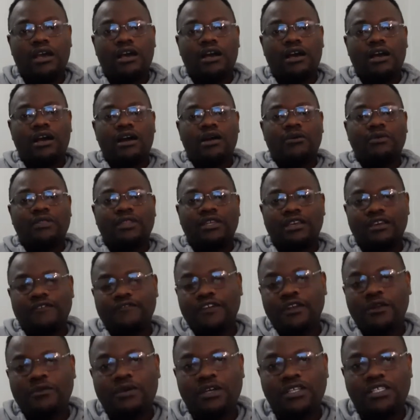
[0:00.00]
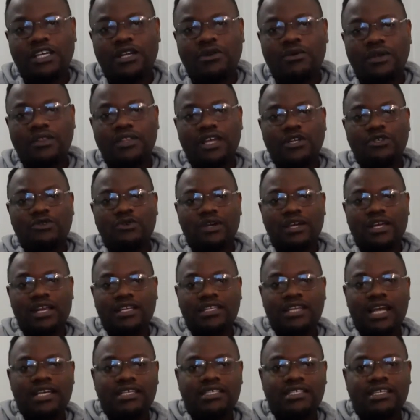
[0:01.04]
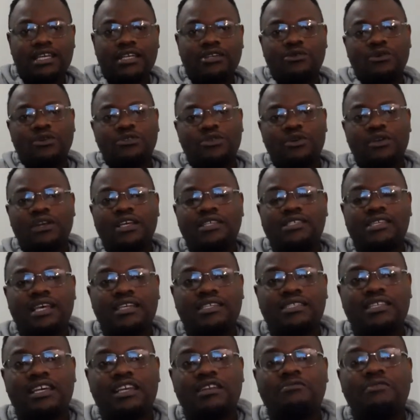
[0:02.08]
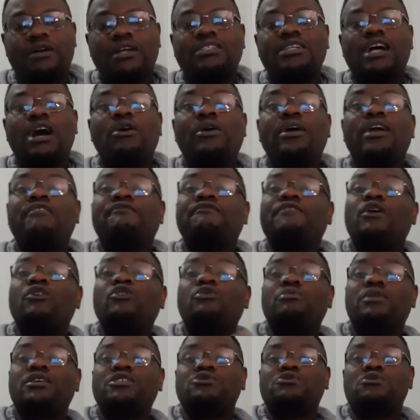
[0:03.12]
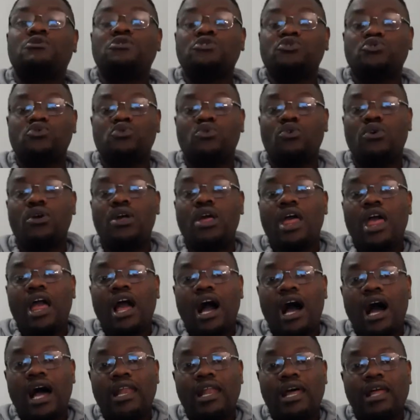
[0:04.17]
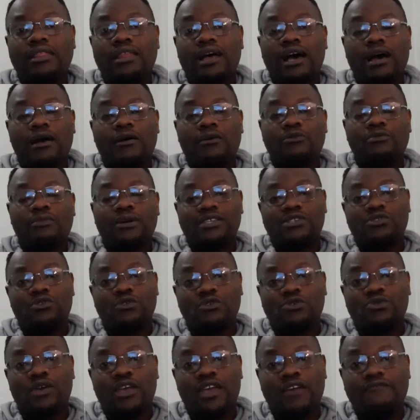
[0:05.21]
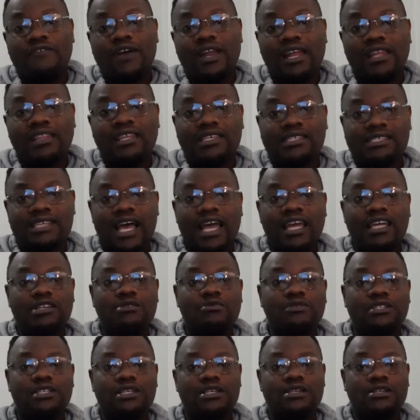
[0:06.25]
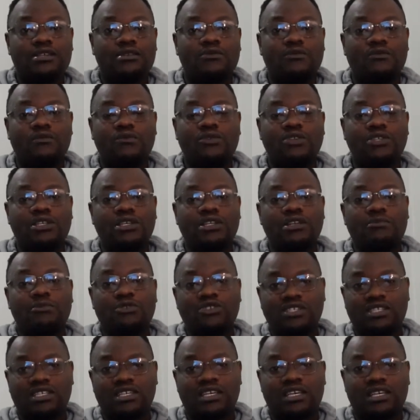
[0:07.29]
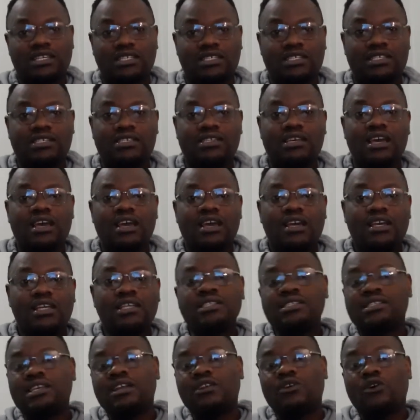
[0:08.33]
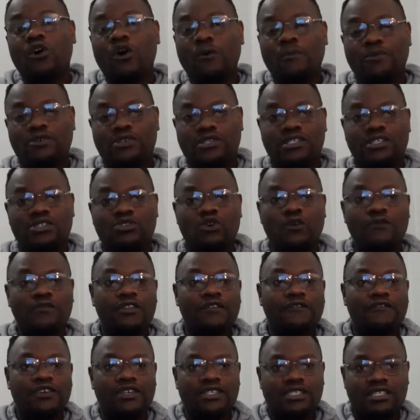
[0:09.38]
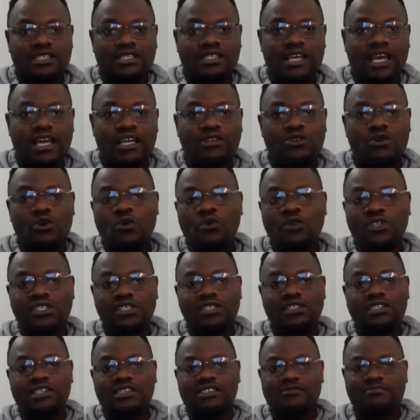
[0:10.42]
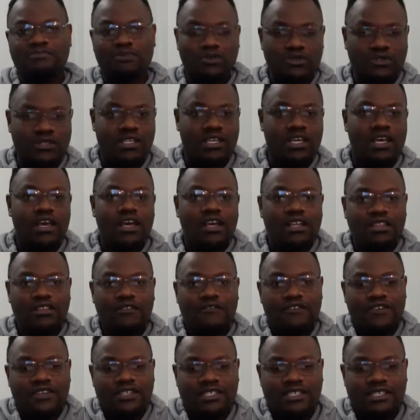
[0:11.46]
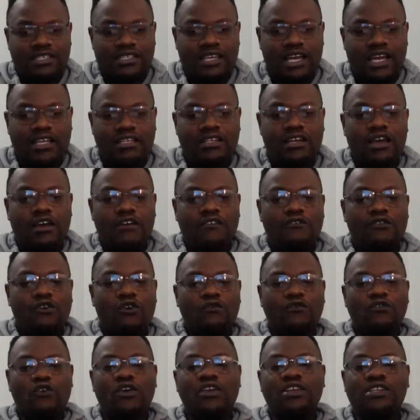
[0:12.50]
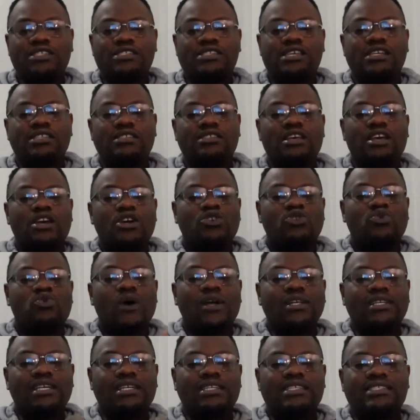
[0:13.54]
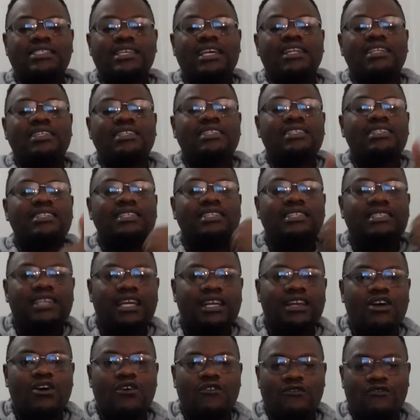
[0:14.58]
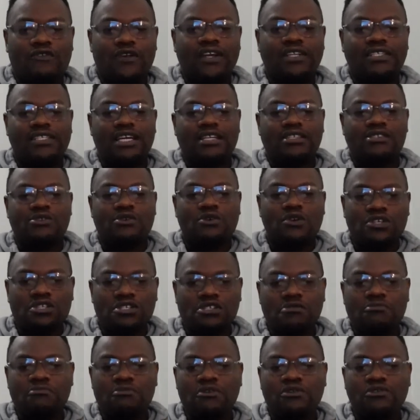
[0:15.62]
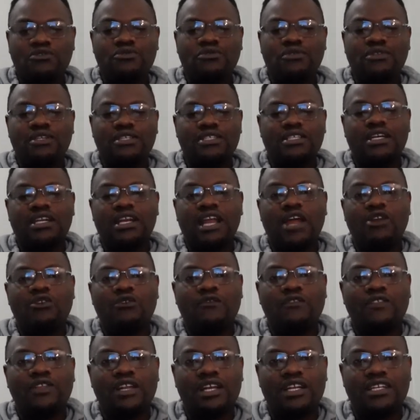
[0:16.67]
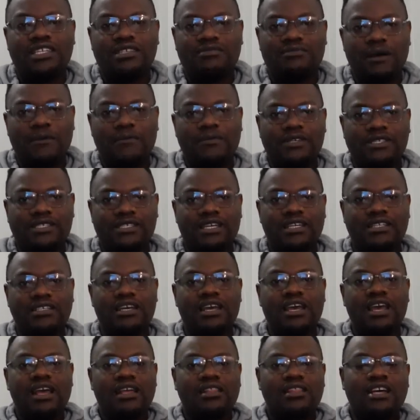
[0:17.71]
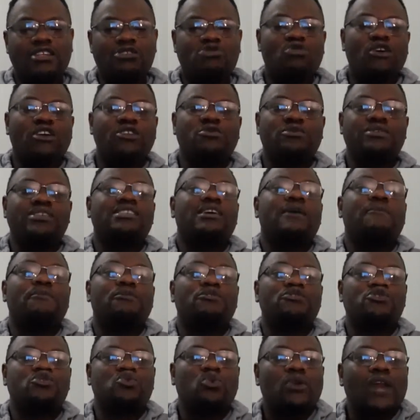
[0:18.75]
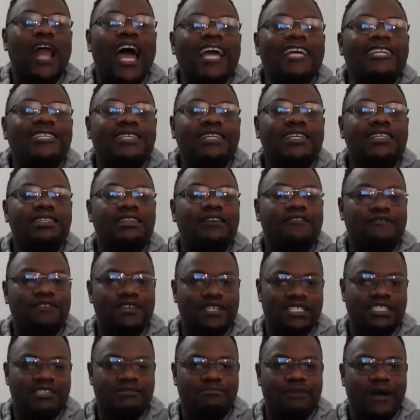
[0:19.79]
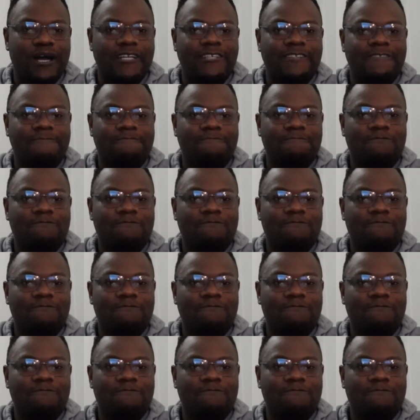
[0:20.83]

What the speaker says: with the given question, whether to a greater extent or to a lesser extent. But however, we must also have another side, which in most cases is an opposite of the first side, or which disputes the first side. For instance, to what extent did the internal factors contribute to the decline of the Great Zimbabwe State? That's what we are supposed to write in the first part.